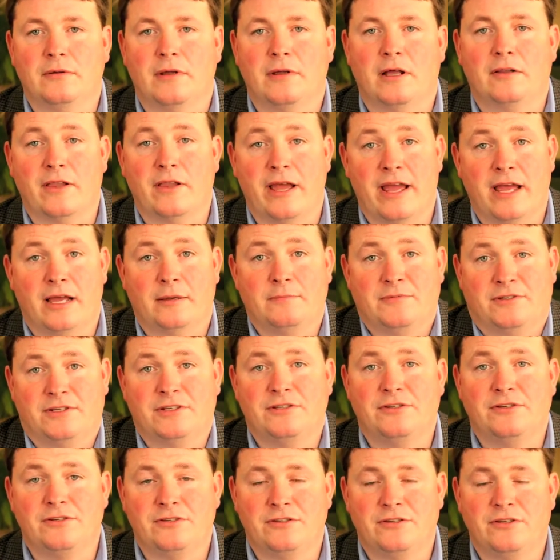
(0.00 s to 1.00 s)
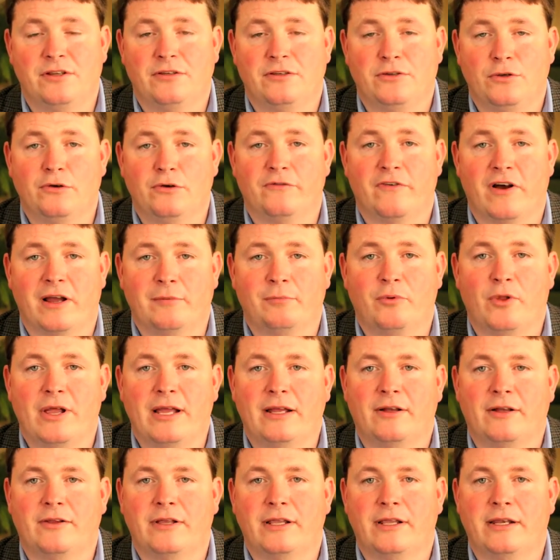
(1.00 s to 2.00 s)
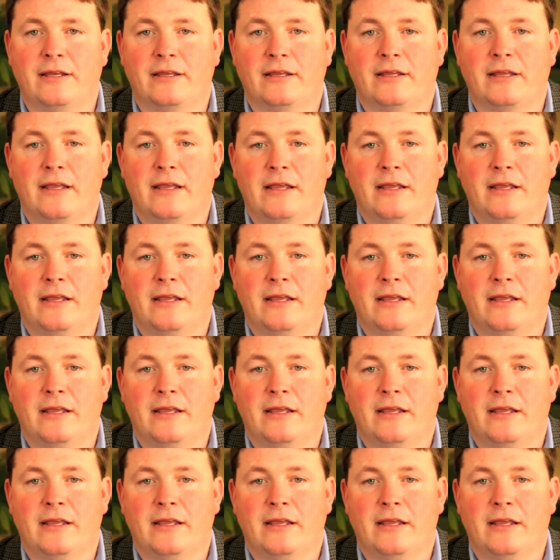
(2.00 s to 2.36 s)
a lab such as the U of I Plant Clinic,